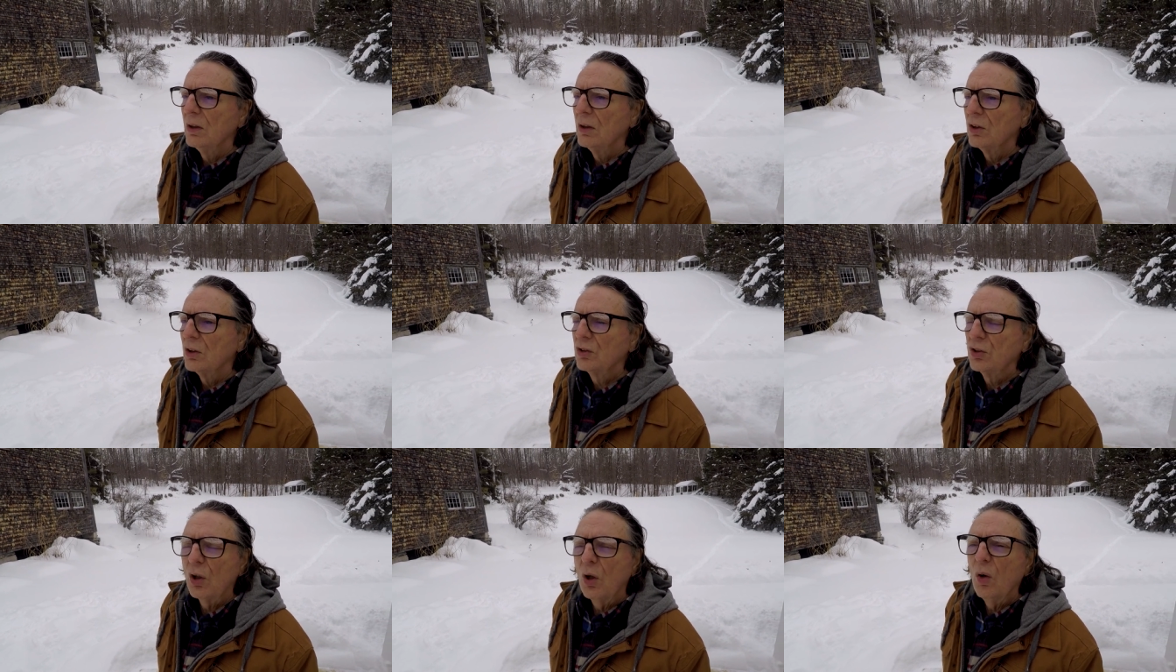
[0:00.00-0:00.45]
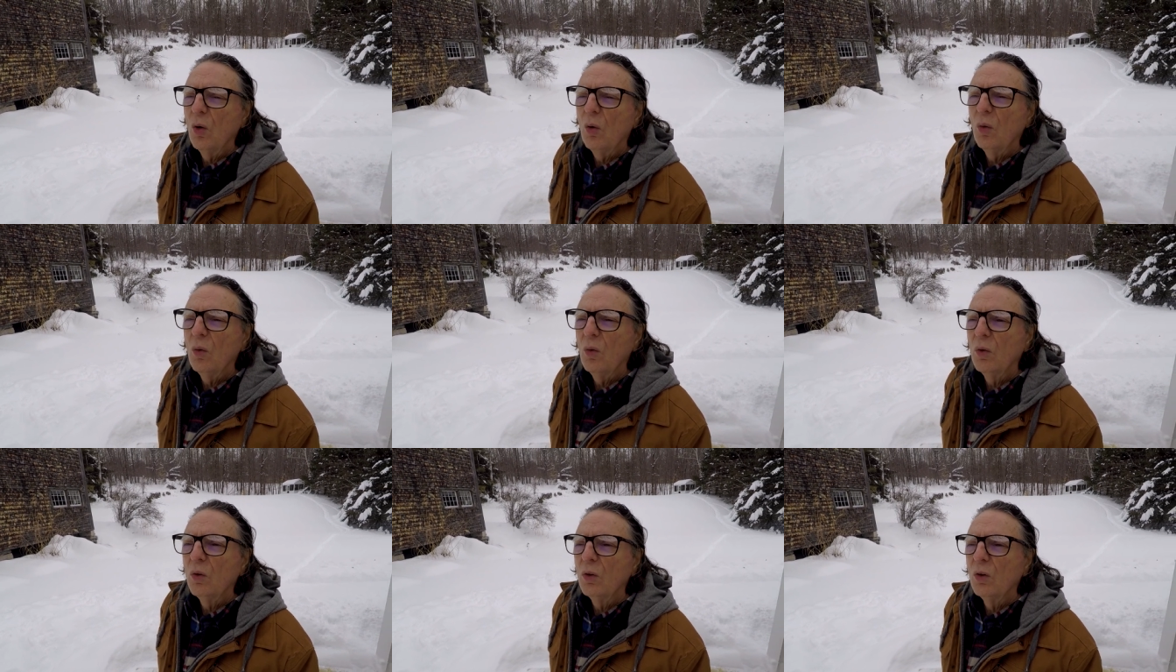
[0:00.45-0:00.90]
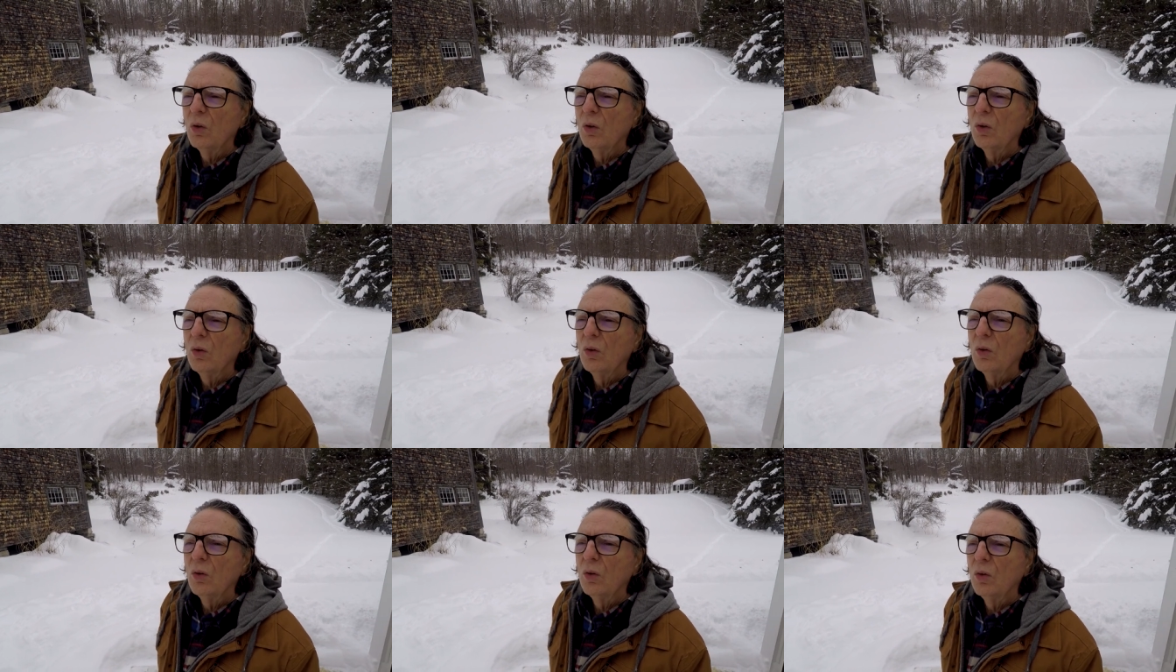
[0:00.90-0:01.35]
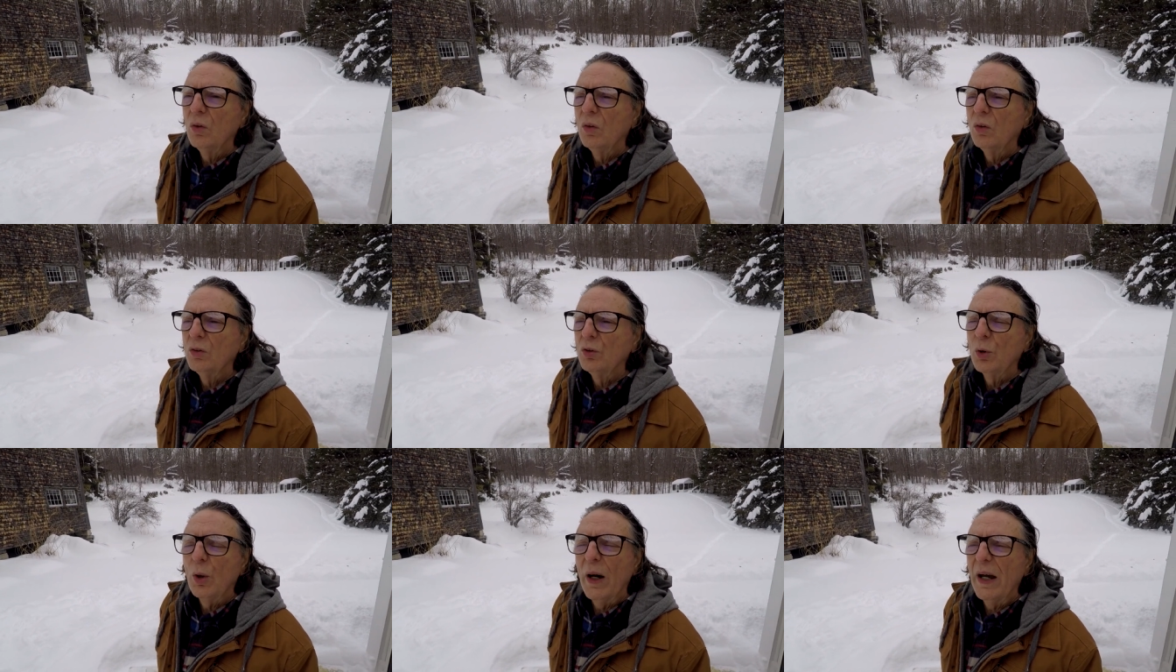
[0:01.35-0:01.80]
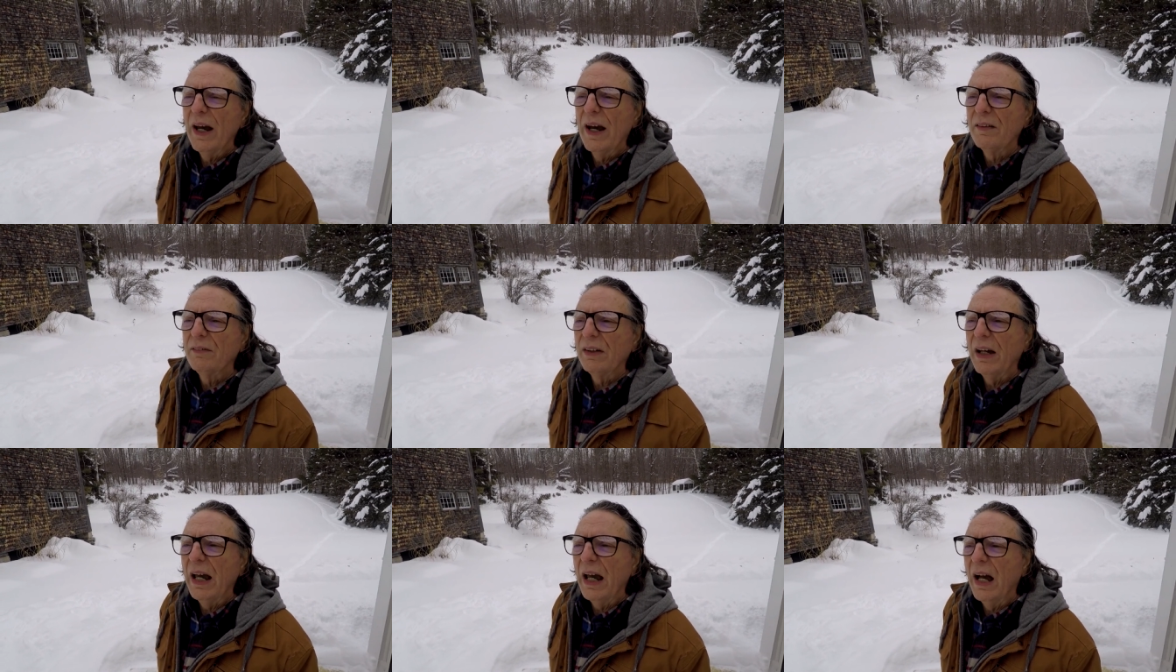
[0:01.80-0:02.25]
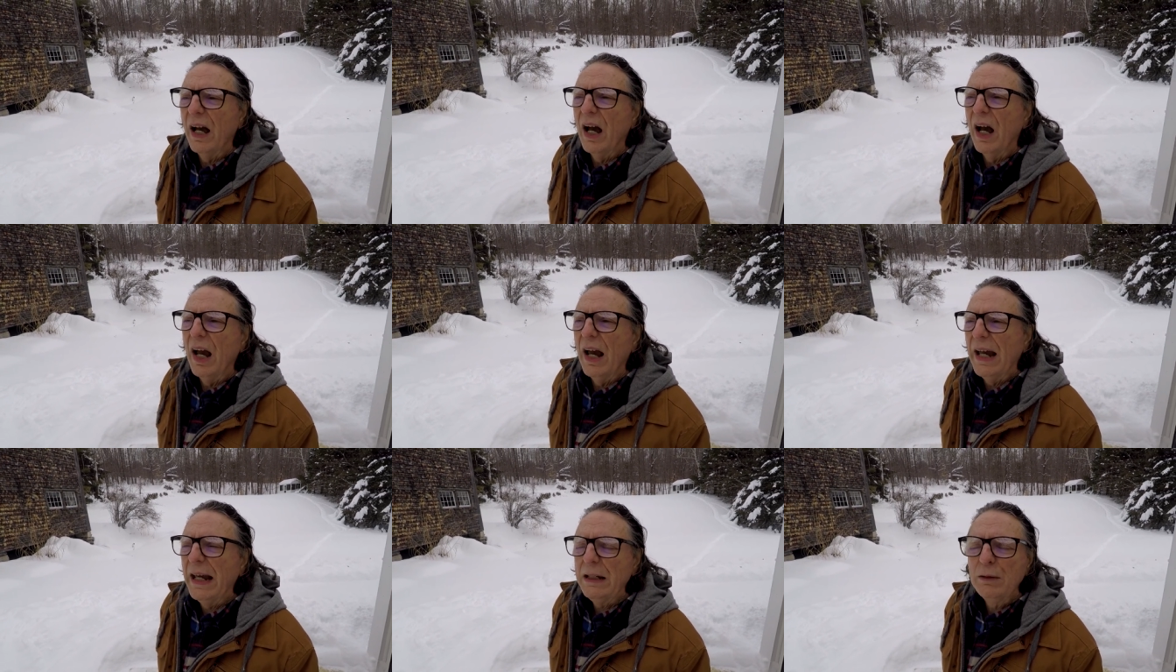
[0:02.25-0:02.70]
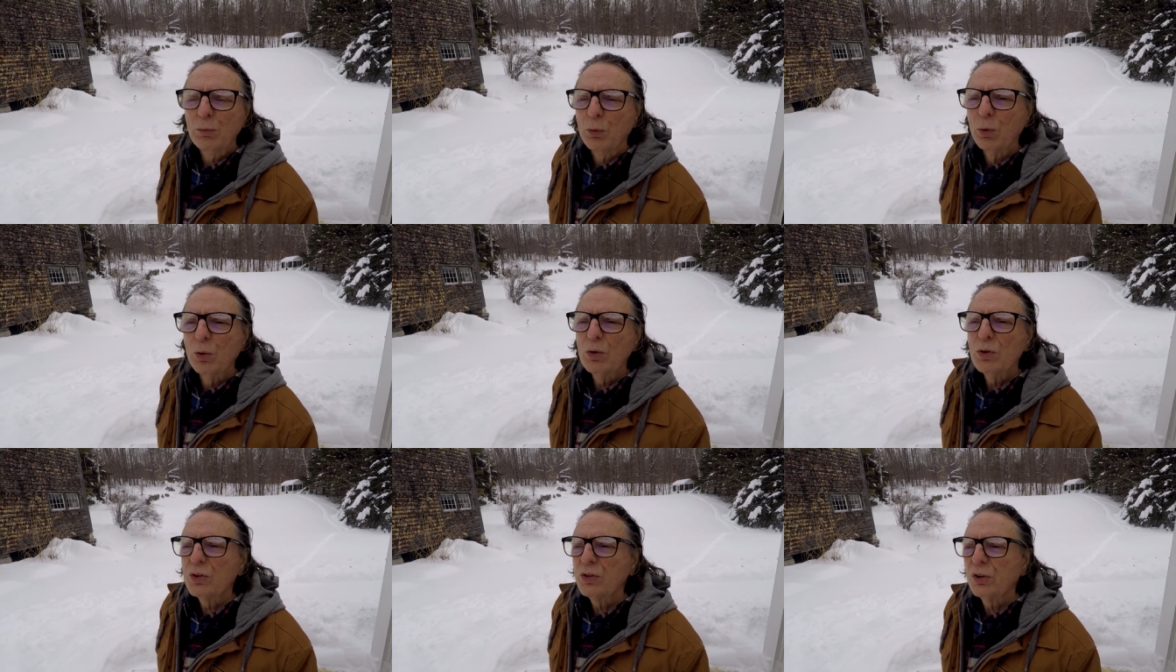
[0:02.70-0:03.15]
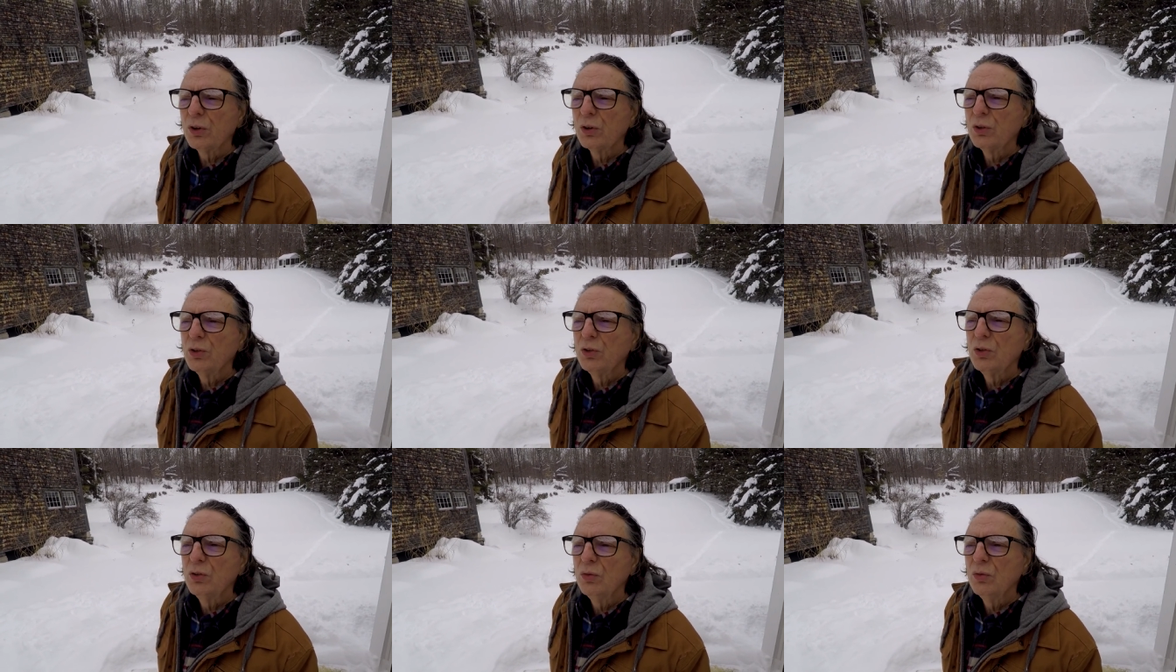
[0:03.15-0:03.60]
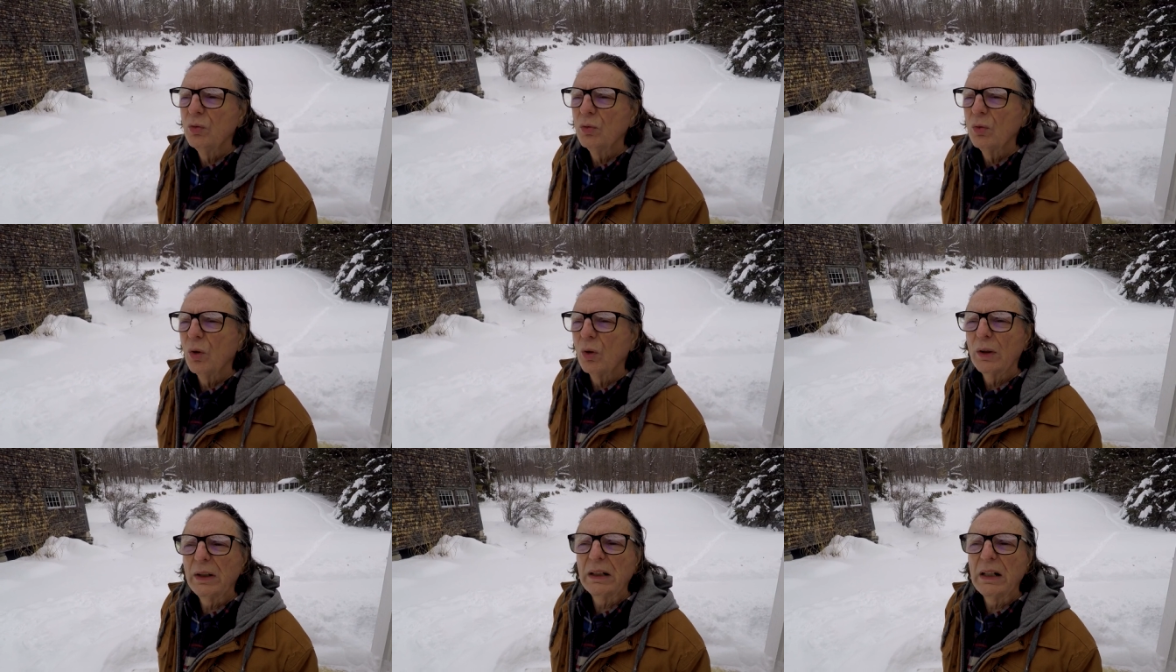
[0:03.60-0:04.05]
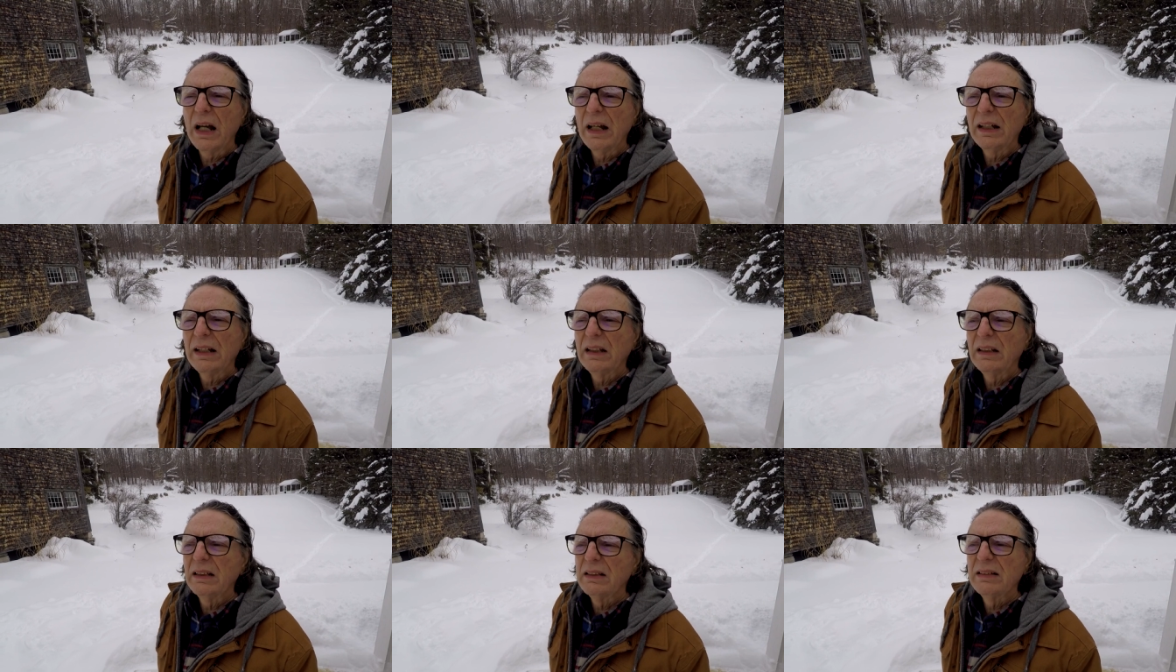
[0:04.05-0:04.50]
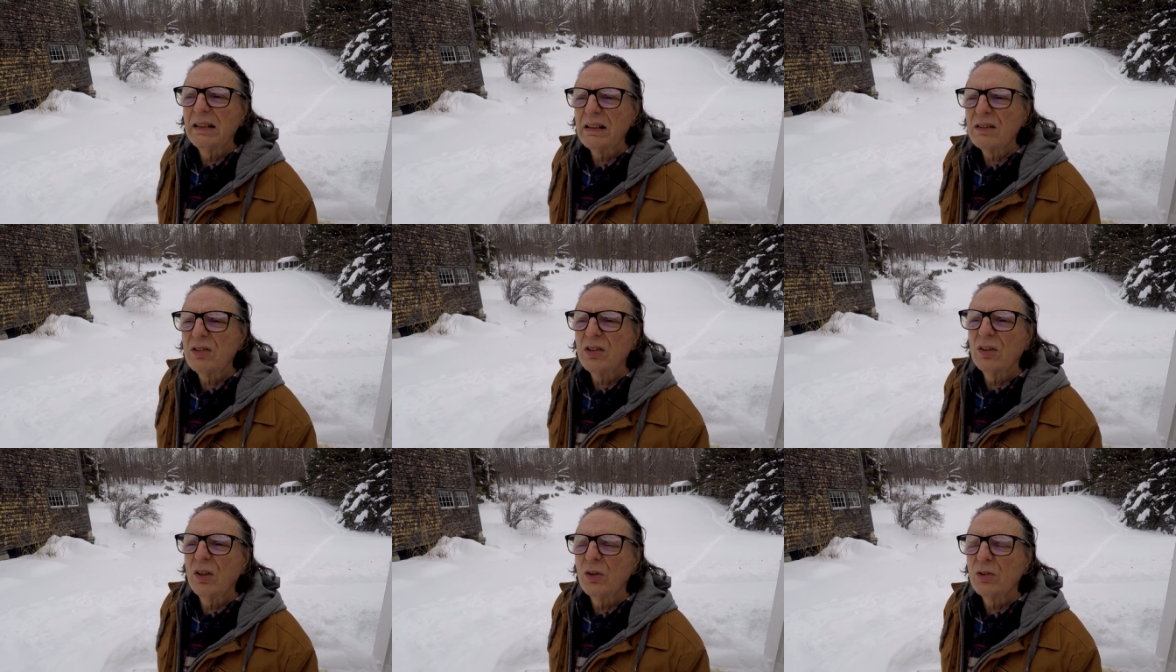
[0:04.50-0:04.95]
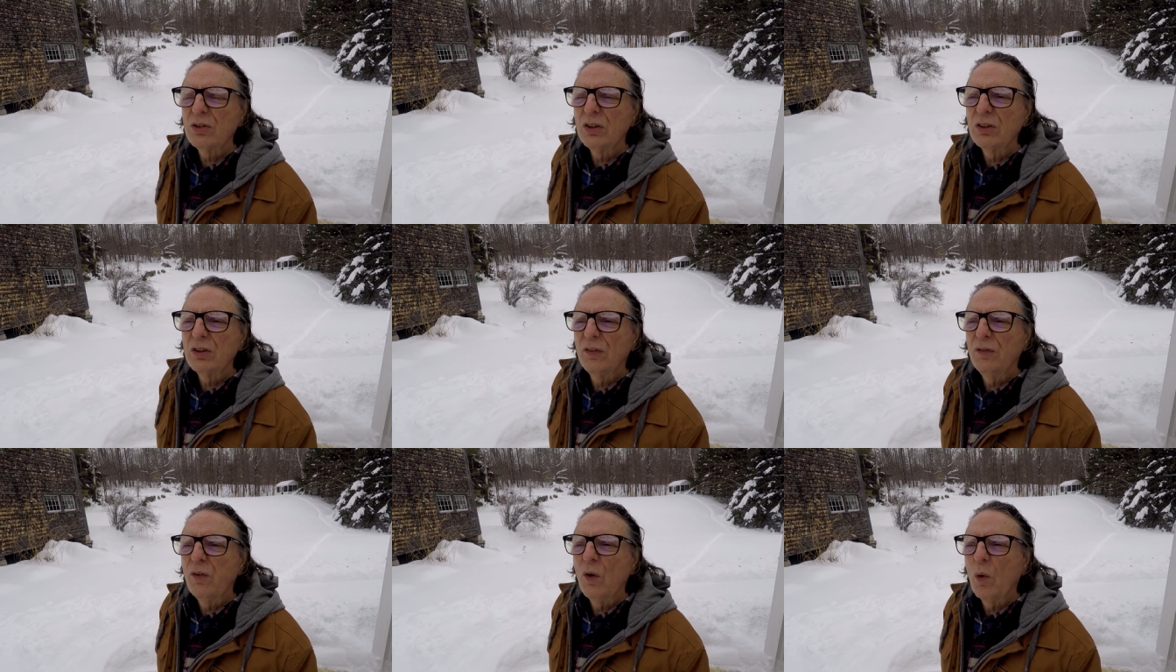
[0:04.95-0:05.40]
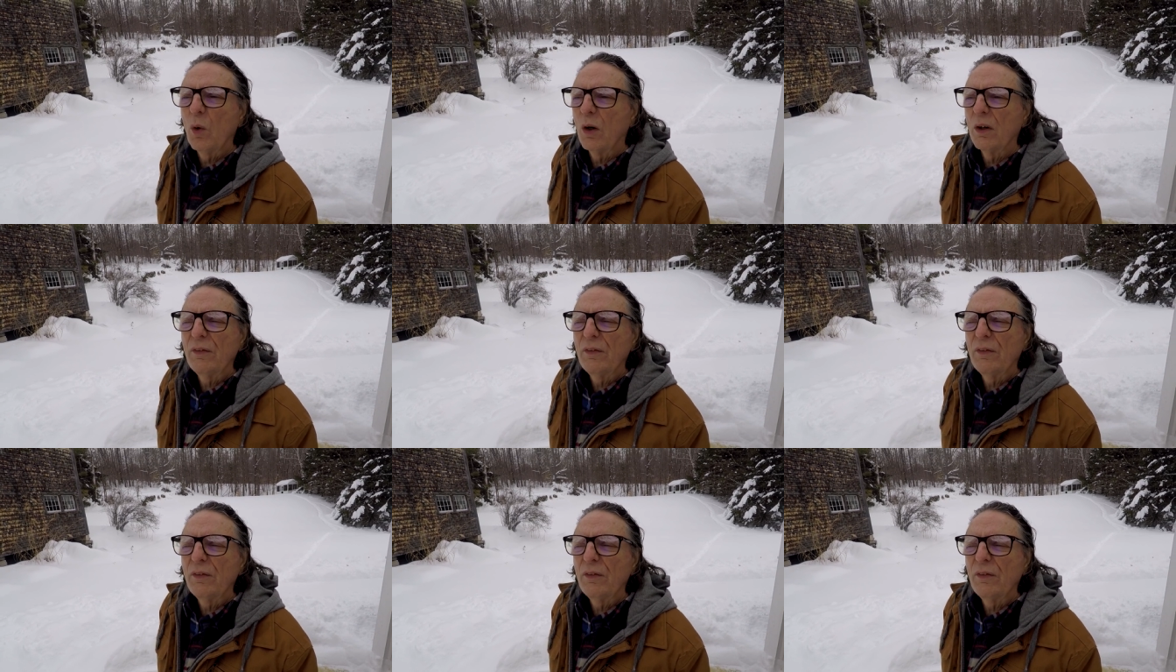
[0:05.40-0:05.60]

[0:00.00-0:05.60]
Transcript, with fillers: So, do I have eight rules or, or can I condense those into four?